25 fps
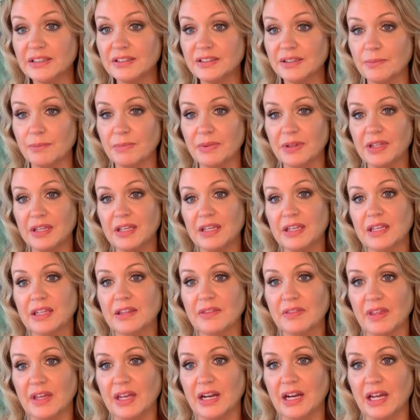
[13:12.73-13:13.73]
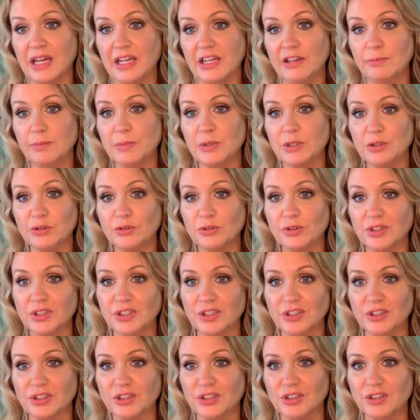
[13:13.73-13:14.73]
something that I have been using
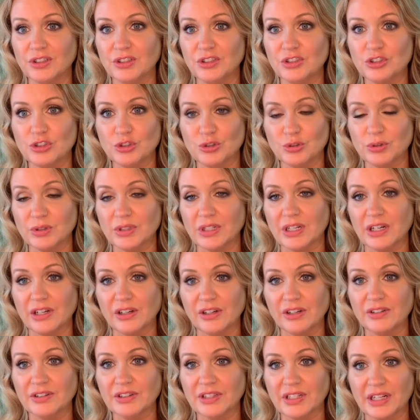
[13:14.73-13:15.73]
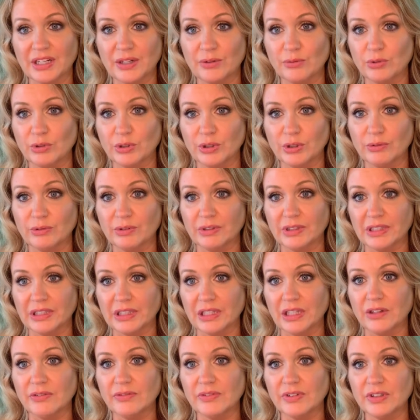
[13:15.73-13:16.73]
in June that I really, really
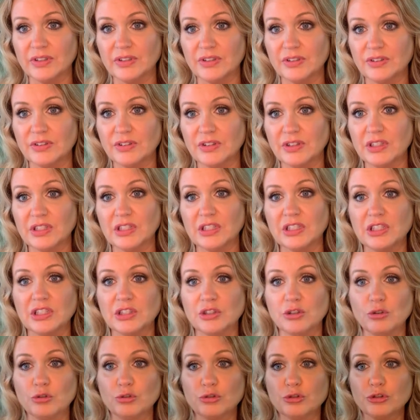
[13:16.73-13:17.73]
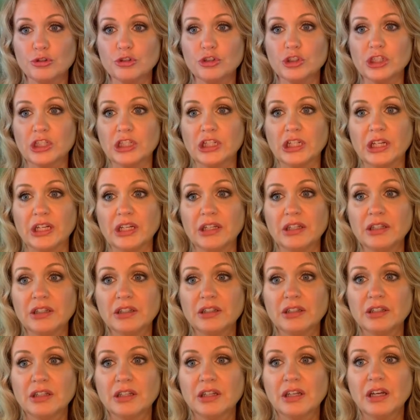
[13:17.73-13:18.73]
love is the Neutrogena
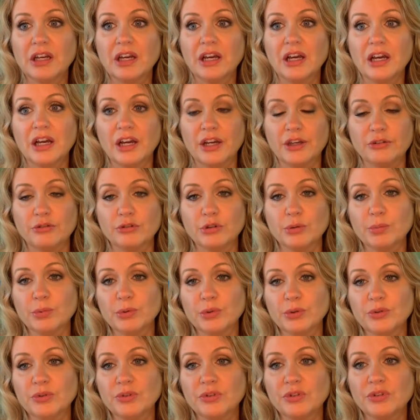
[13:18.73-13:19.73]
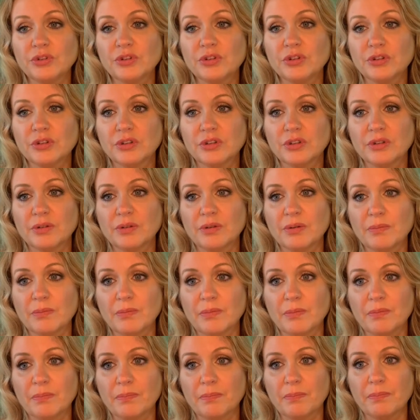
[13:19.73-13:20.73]
Hydra Boost
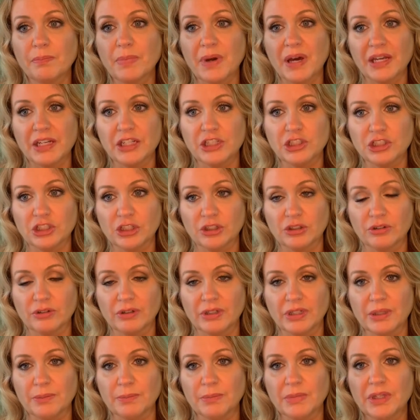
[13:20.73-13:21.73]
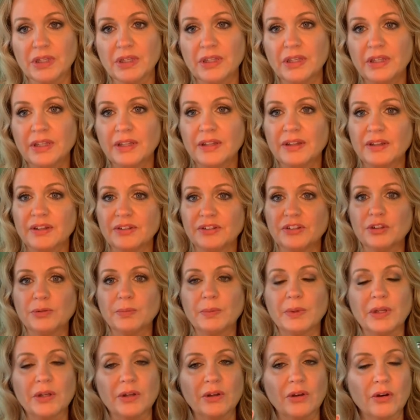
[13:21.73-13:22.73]
Body Gel Cream. This has
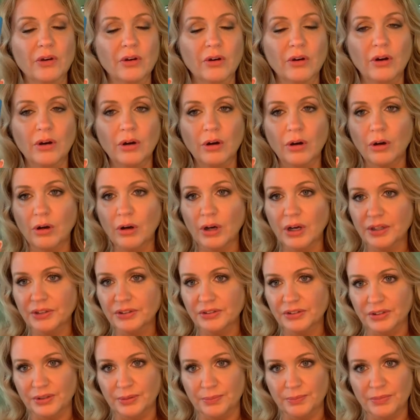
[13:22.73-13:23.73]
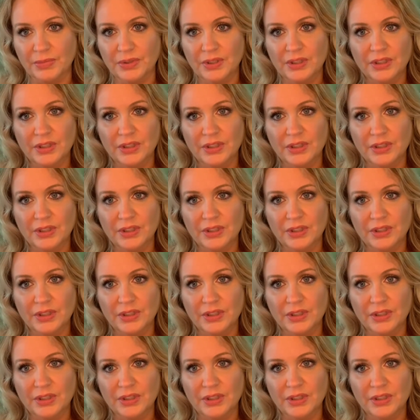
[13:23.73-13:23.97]
been awesome